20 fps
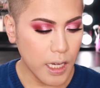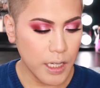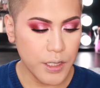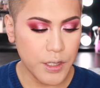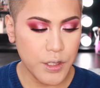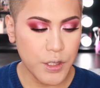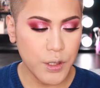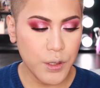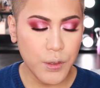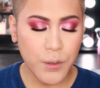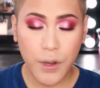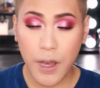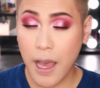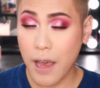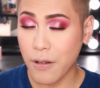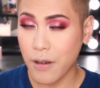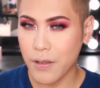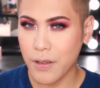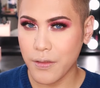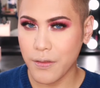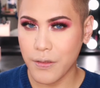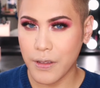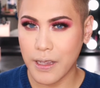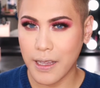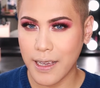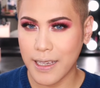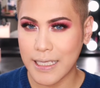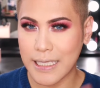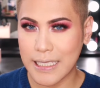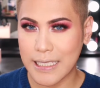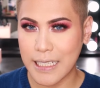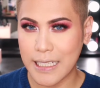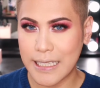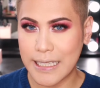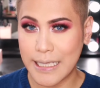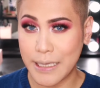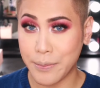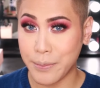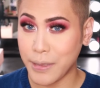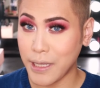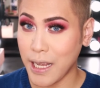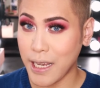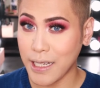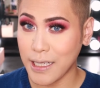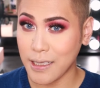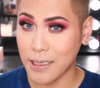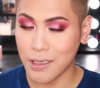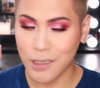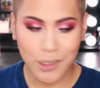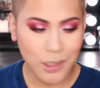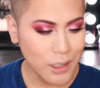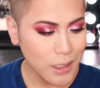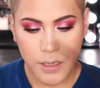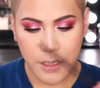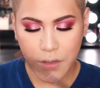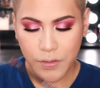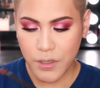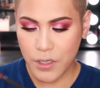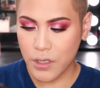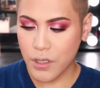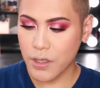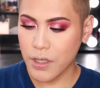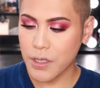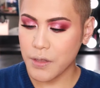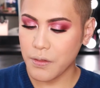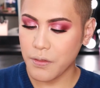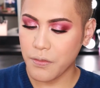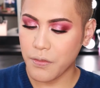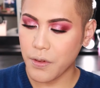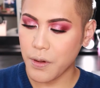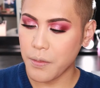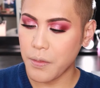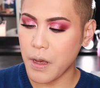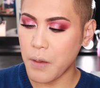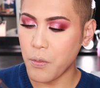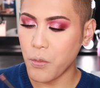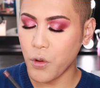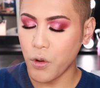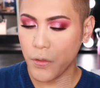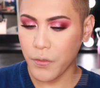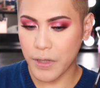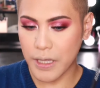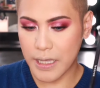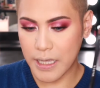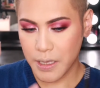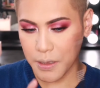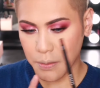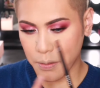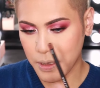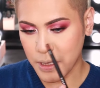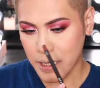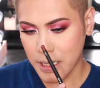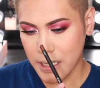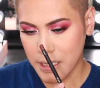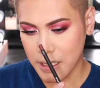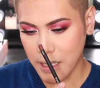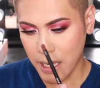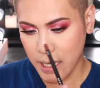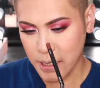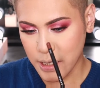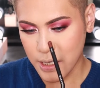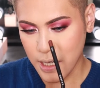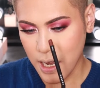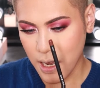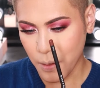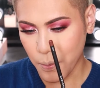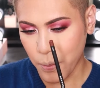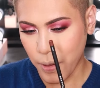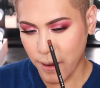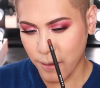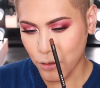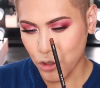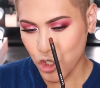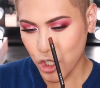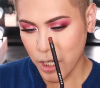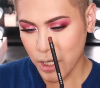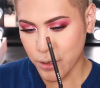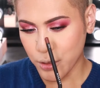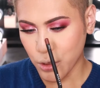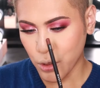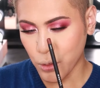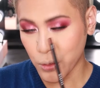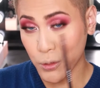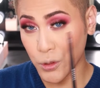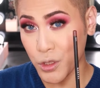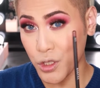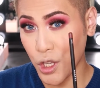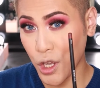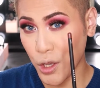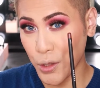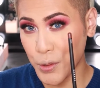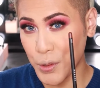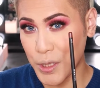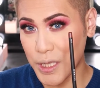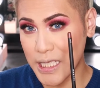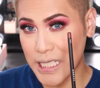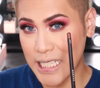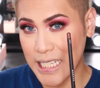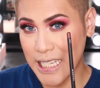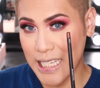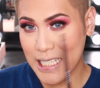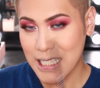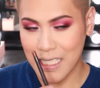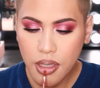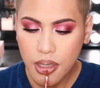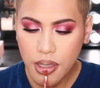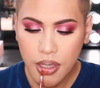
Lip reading: I do, however, feel like I need a lip liner. So I've just got this one from Morphe. This one is a dark brown shade called Toasty.